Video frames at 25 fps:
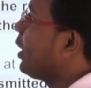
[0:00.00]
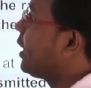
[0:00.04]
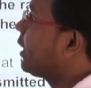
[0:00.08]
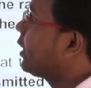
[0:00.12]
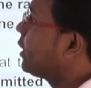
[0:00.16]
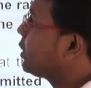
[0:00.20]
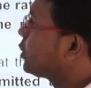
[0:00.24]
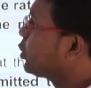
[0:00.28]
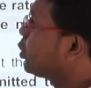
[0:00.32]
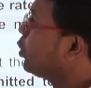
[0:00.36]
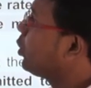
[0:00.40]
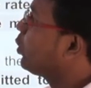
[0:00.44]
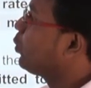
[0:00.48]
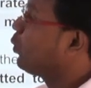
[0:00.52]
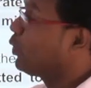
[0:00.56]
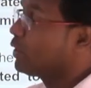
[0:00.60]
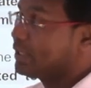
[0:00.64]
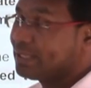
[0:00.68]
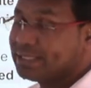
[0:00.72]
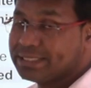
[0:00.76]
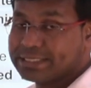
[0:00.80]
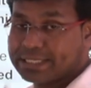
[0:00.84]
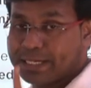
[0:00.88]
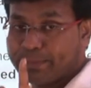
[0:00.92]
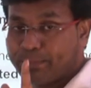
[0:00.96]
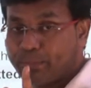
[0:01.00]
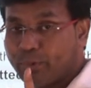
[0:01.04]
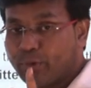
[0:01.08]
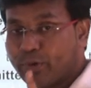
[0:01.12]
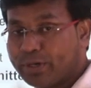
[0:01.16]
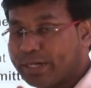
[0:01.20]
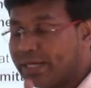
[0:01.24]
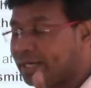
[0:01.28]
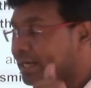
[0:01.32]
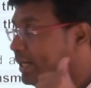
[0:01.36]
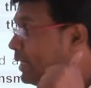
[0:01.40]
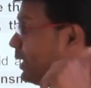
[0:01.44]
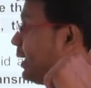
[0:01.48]
understood what is repo
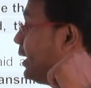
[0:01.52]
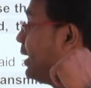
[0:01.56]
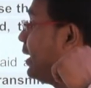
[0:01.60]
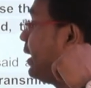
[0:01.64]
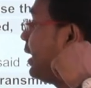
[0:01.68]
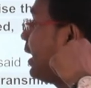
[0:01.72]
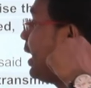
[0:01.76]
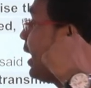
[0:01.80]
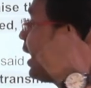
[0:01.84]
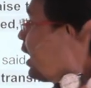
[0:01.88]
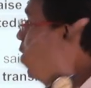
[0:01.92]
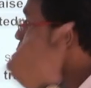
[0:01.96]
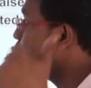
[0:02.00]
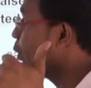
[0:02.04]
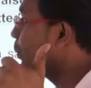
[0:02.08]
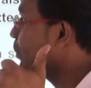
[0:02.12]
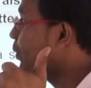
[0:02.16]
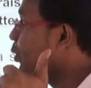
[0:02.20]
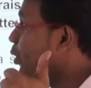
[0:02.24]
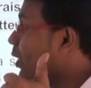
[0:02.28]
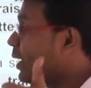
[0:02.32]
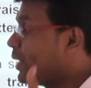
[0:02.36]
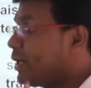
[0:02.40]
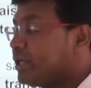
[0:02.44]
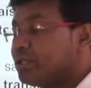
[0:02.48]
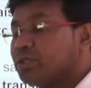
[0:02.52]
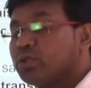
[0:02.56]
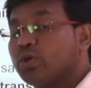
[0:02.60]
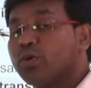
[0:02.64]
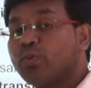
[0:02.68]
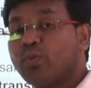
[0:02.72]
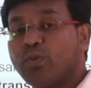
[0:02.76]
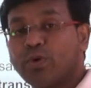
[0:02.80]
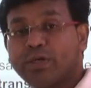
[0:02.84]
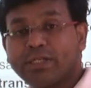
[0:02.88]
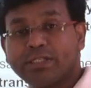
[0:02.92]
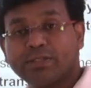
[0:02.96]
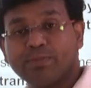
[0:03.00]
rate. I hope you understood
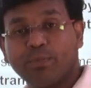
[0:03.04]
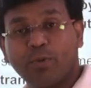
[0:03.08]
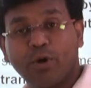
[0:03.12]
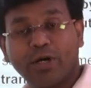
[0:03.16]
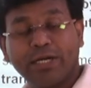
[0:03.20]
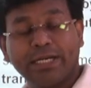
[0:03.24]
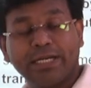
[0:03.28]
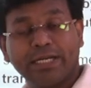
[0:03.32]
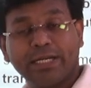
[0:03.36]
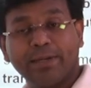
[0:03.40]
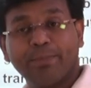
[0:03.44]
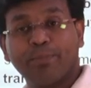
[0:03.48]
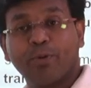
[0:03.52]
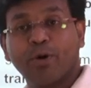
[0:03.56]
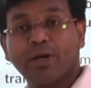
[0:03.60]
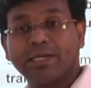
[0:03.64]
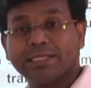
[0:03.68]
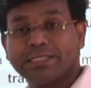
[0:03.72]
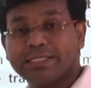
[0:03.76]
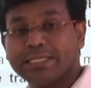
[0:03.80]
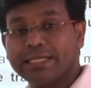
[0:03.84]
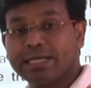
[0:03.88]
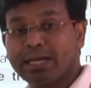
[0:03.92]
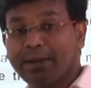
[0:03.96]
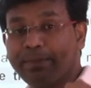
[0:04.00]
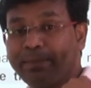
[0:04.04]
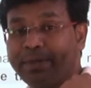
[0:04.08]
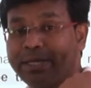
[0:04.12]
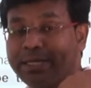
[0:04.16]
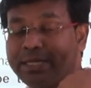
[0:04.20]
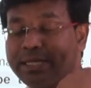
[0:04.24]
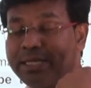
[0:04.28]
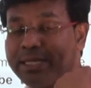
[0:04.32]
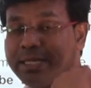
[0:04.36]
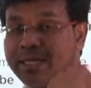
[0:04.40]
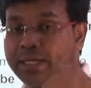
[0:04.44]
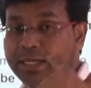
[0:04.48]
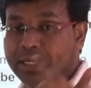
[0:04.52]
what is Monetary Policy
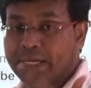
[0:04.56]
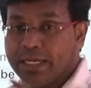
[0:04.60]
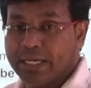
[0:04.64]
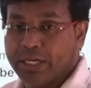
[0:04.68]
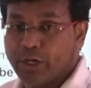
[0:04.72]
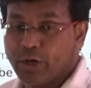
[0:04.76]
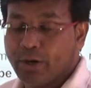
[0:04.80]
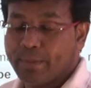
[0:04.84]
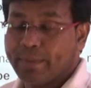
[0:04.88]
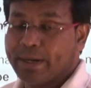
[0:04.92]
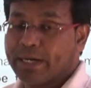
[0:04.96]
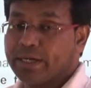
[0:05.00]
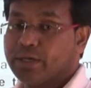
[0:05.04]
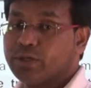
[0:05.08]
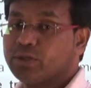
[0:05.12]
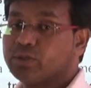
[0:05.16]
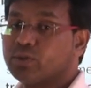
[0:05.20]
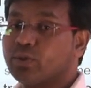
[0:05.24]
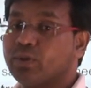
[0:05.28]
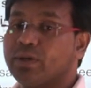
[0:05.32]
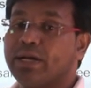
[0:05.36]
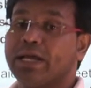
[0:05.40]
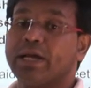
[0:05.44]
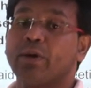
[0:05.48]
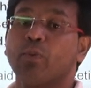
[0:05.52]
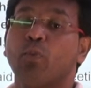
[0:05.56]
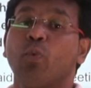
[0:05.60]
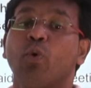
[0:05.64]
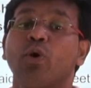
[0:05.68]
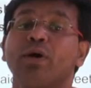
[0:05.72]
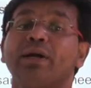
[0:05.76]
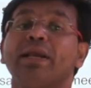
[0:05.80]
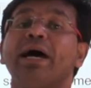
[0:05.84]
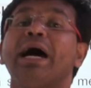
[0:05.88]
Committee. You have understood like what